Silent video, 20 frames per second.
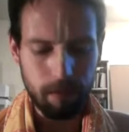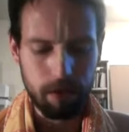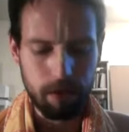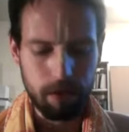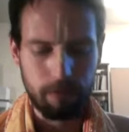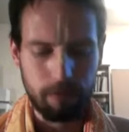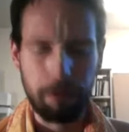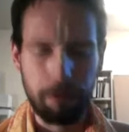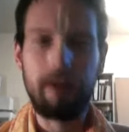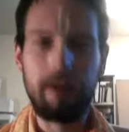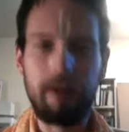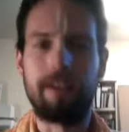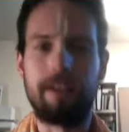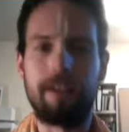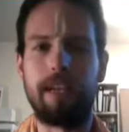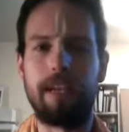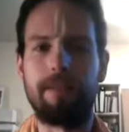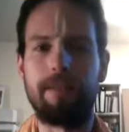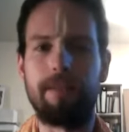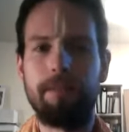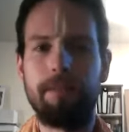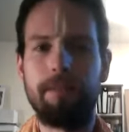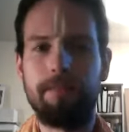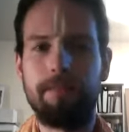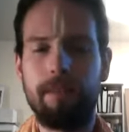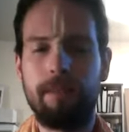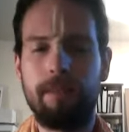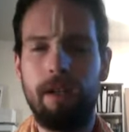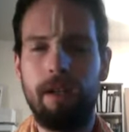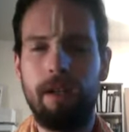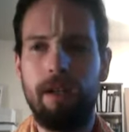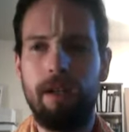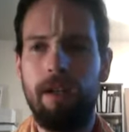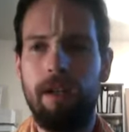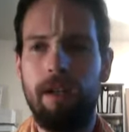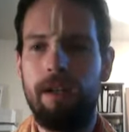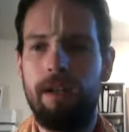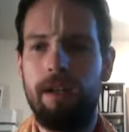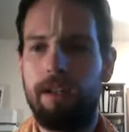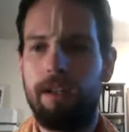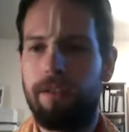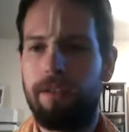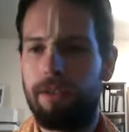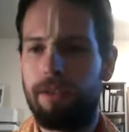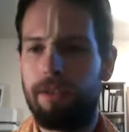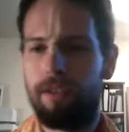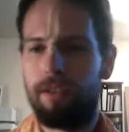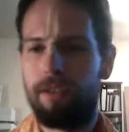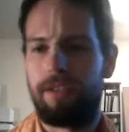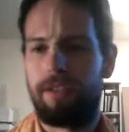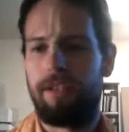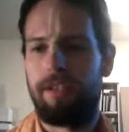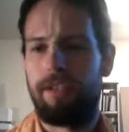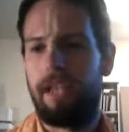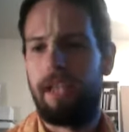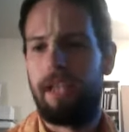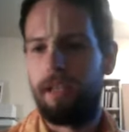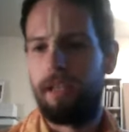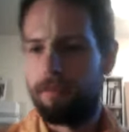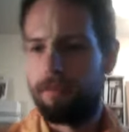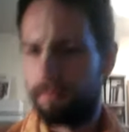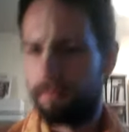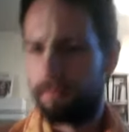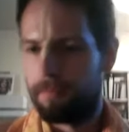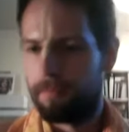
So Varahadeva, you ever heard the saying,